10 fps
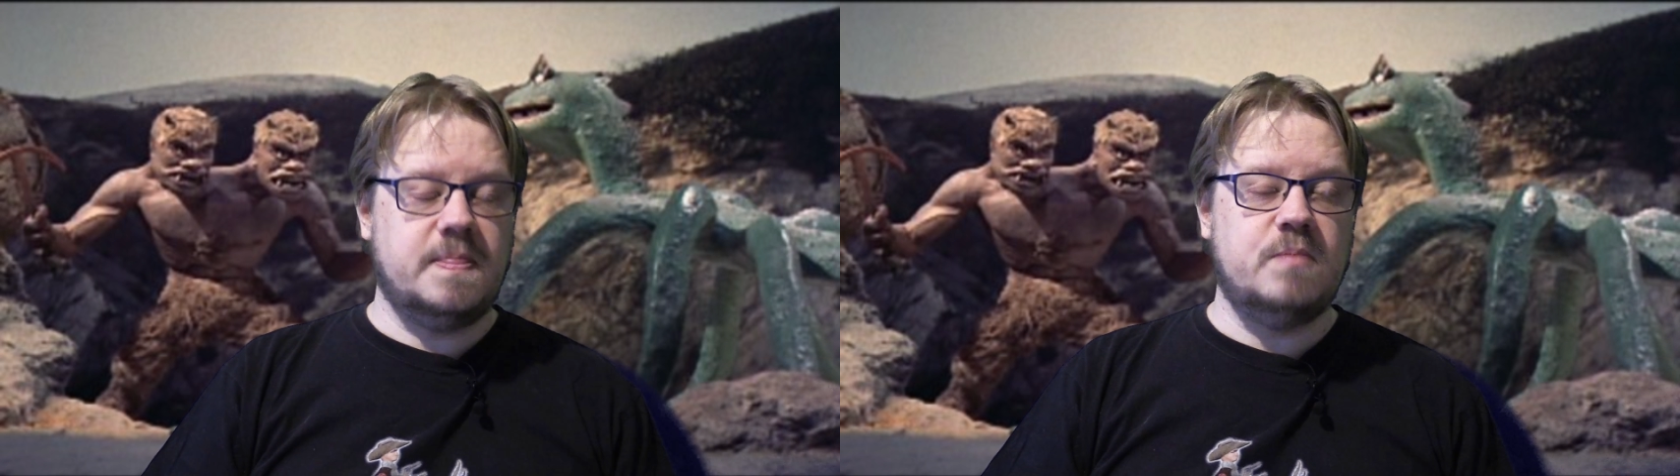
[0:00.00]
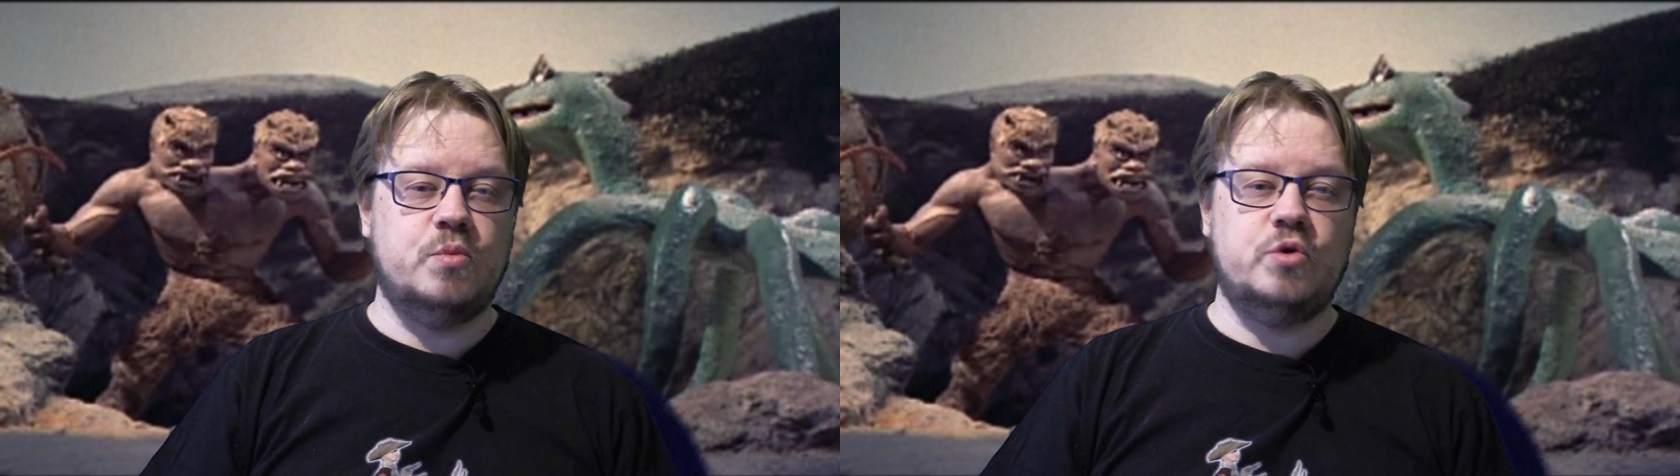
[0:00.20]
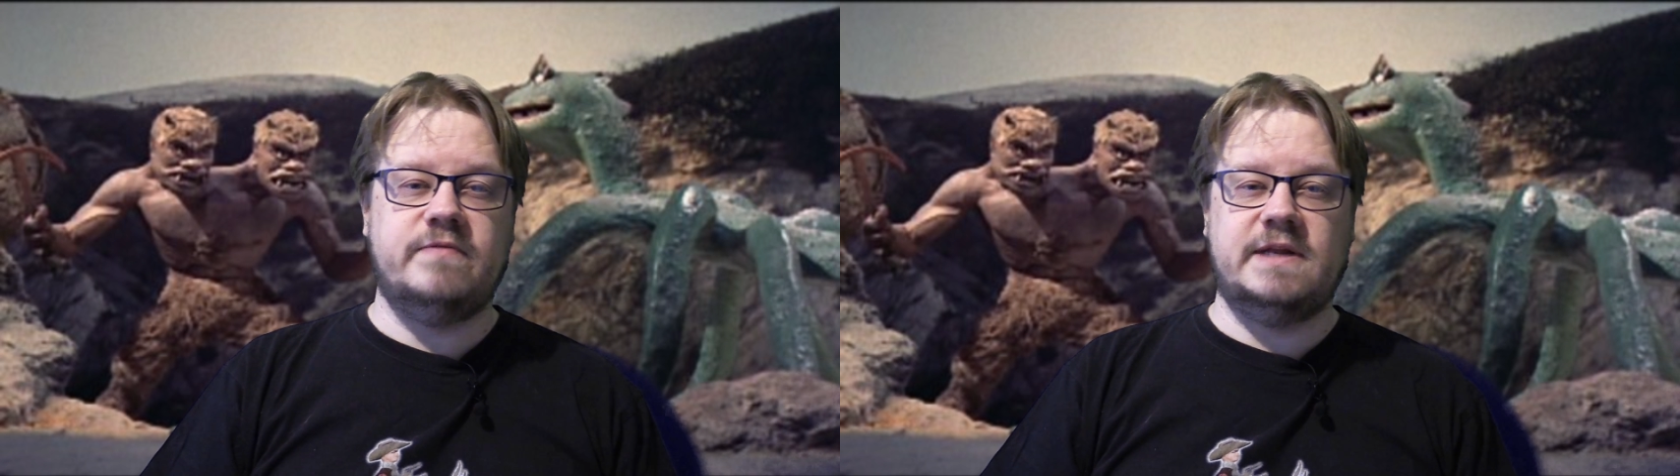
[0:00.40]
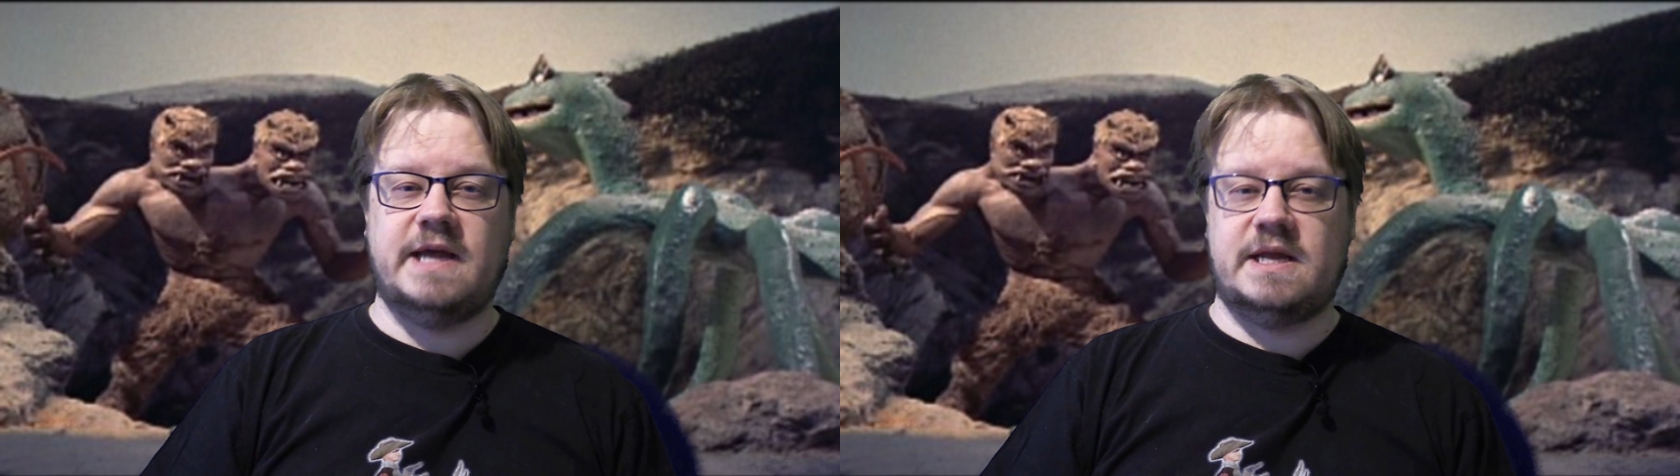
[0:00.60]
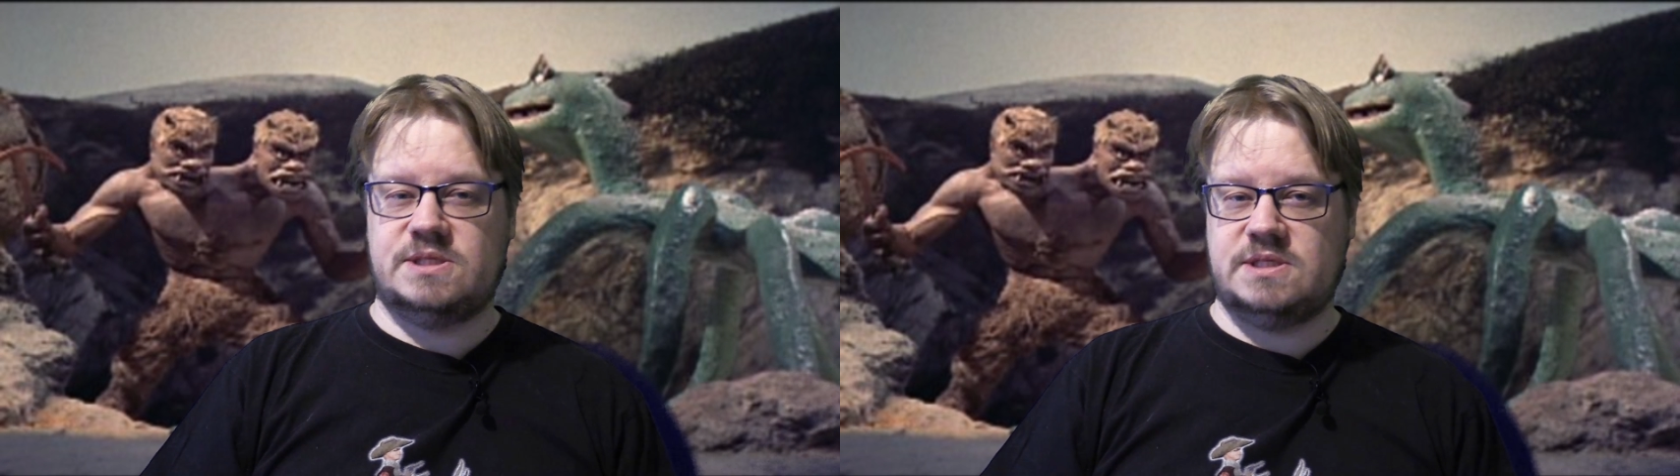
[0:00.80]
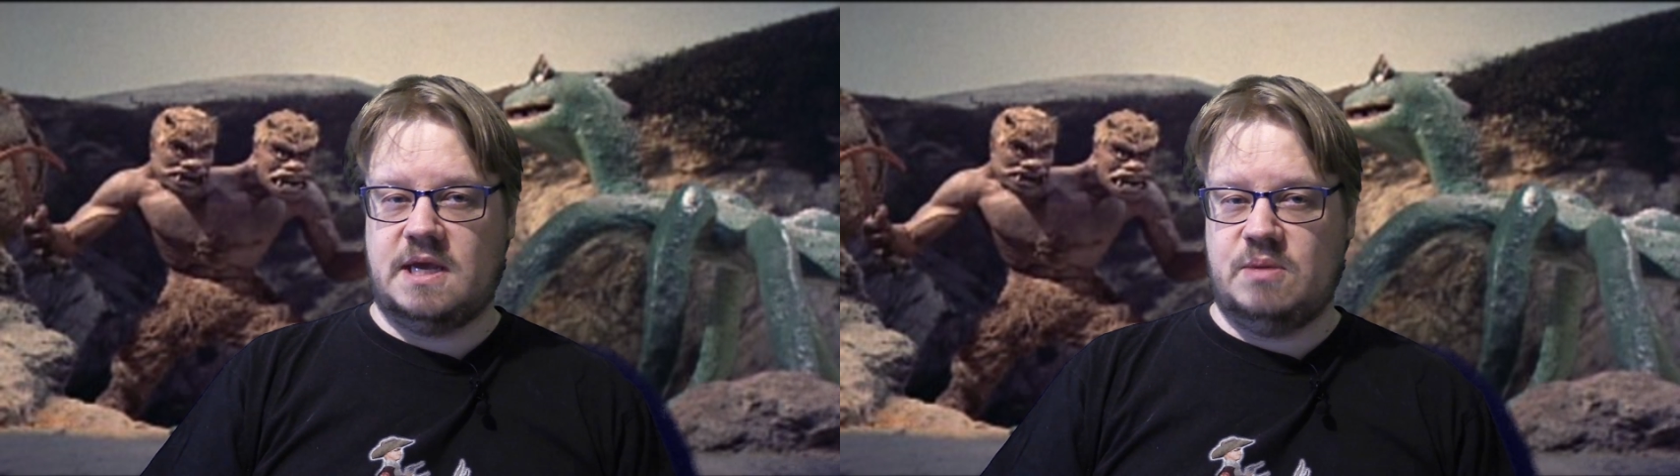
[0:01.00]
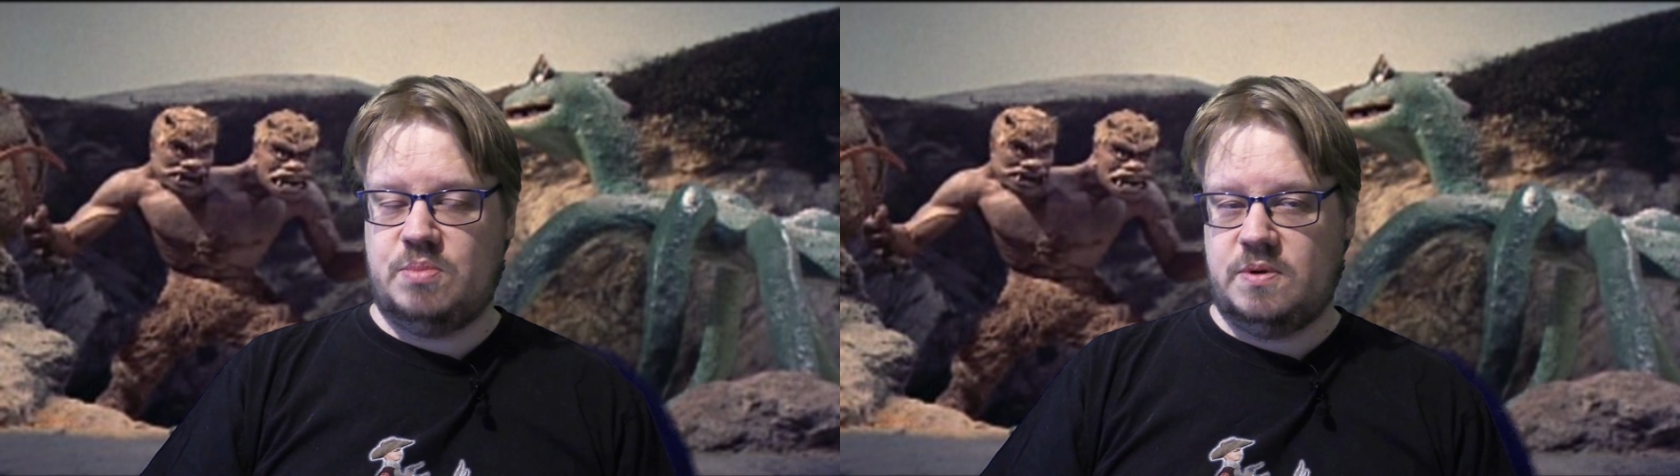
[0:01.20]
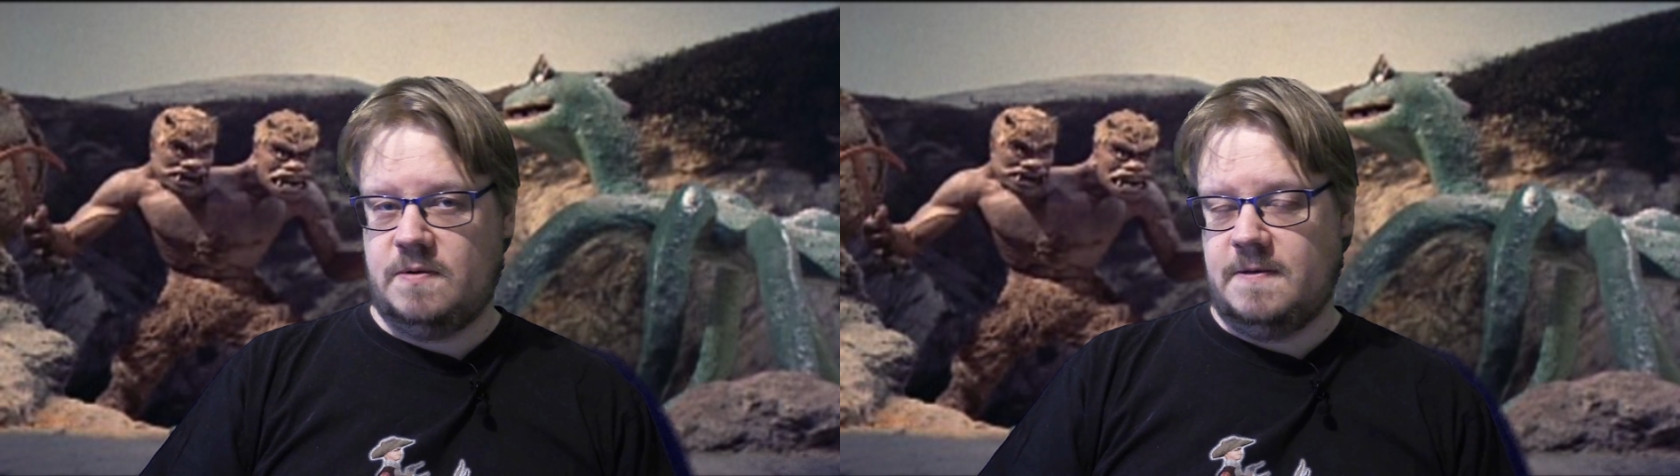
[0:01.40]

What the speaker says: movie landscape